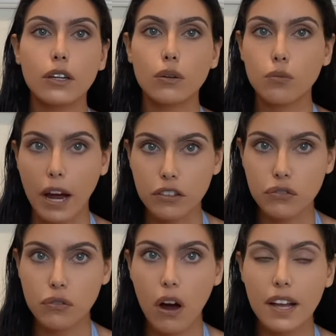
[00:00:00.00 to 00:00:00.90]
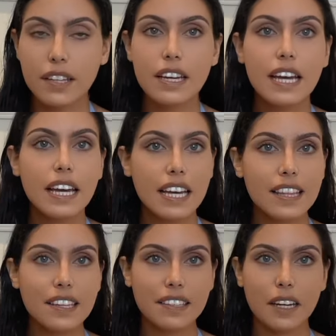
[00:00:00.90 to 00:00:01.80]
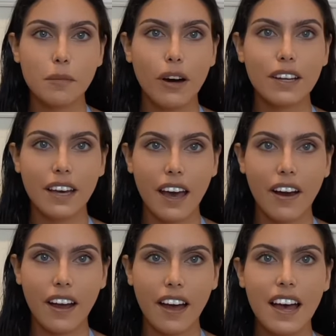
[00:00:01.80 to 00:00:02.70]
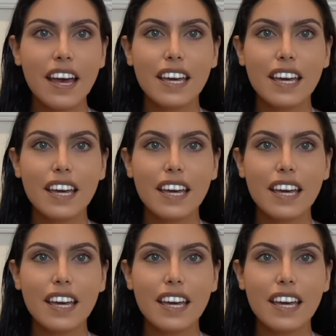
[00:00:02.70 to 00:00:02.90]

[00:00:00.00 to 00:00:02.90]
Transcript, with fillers: restaurants in the Santa Monica area.